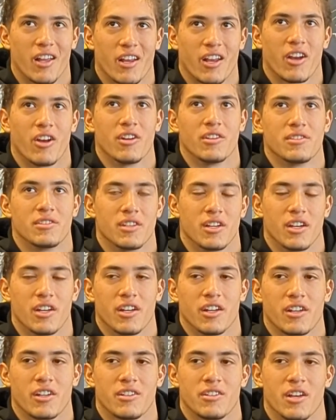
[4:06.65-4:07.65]
how I said,
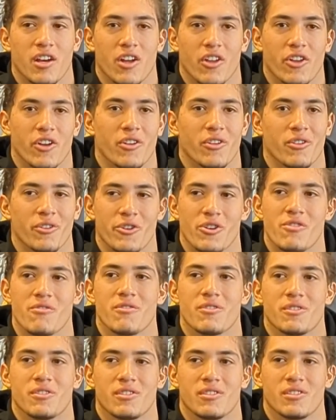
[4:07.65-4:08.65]
I could tell they were
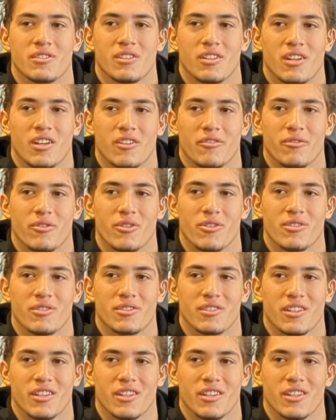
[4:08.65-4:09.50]
nervous at first,